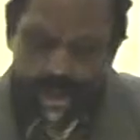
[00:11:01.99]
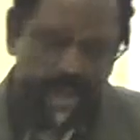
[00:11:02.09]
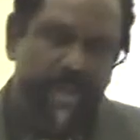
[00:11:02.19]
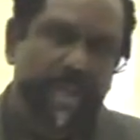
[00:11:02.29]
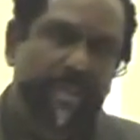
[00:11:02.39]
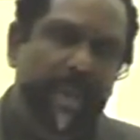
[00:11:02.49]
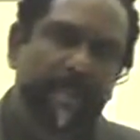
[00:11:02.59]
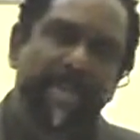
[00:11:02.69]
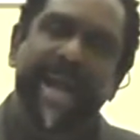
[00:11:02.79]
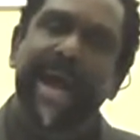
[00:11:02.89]
is the
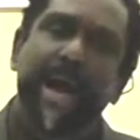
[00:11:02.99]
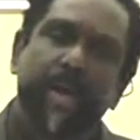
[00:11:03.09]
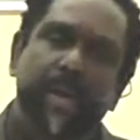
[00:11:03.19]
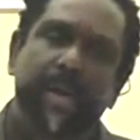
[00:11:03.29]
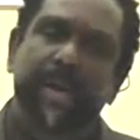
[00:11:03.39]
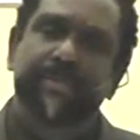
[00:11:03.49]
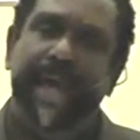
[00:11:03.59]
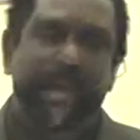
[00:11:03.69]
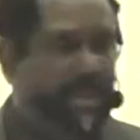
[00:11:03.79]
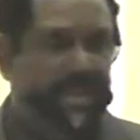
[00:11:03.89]
power
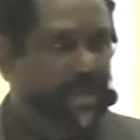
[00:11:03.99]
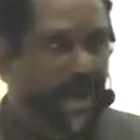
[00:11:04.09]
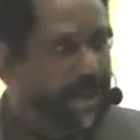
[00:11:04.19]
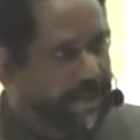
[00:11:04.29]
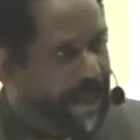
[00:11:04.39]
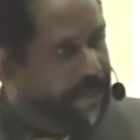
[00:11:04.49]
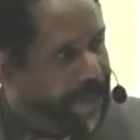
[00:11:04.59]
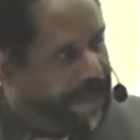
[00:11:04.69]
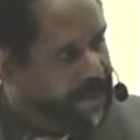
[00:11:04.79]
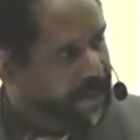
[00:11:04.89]
of God. What are you talking
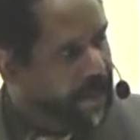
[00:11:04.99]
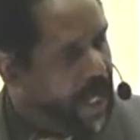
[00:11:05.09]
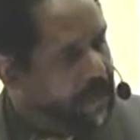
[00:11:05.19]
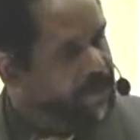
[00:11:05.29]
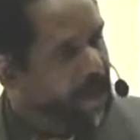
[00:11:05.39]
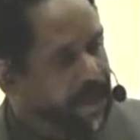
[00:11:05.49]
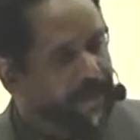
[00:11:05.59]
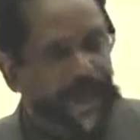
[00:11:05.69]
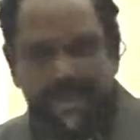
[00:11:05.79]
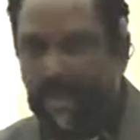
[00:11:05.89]
about, Pastor? I'm
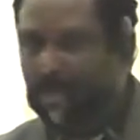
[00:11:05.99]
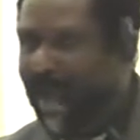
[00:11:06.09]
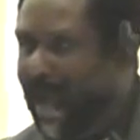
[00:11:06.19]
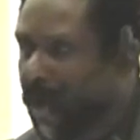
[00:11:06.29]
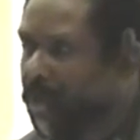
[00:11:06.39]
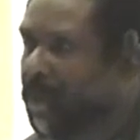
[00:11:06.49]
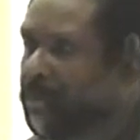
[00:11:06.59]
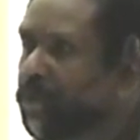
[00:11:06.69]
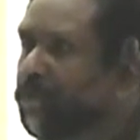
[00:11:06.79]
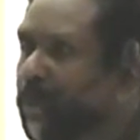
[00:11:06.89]
talking about the power
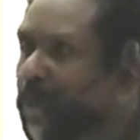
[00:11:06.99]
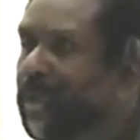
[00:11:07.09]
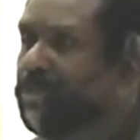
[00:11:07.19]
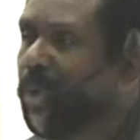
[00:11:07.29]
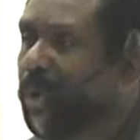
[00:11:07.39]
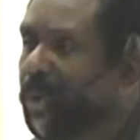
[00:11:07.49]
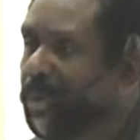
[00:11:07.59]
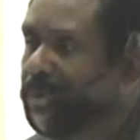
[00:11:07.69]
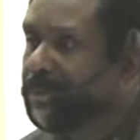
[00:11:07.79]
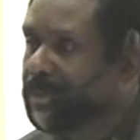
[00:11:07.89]
of the spoken
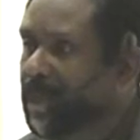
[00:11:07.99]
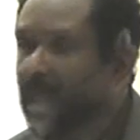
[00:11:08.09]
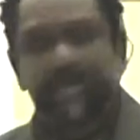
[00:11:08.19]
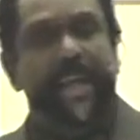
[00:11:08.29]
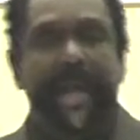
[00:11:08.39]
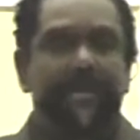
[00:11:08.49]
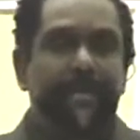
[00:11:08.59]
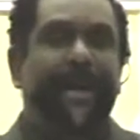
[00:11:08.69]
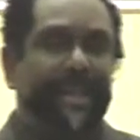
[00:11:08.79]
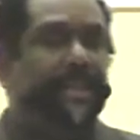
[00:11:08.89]
word. See,
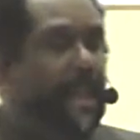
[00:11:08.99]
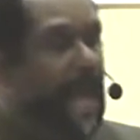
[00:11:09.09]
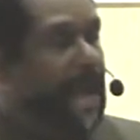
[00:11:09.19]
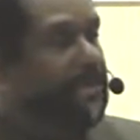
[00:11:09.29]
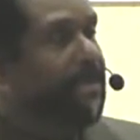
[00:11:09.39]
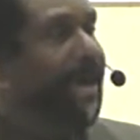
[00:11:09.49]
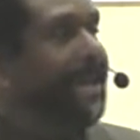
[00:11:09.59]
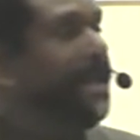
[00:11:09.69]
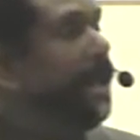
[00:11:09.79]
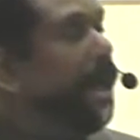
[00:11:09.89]
everybody,
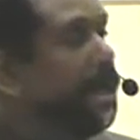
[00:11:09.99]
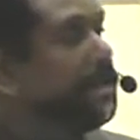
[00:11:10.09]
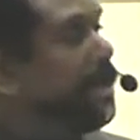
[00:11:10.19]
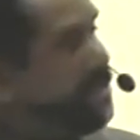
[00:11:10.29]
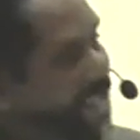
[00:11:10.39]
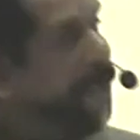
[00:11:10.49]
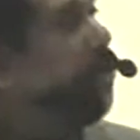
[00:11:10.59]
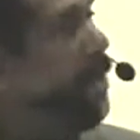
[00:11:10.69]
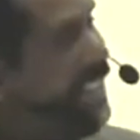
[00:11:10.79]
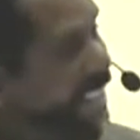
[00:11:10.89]
everybody uh, does
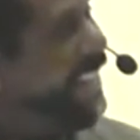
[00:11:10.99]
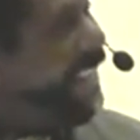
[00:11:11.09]
not want to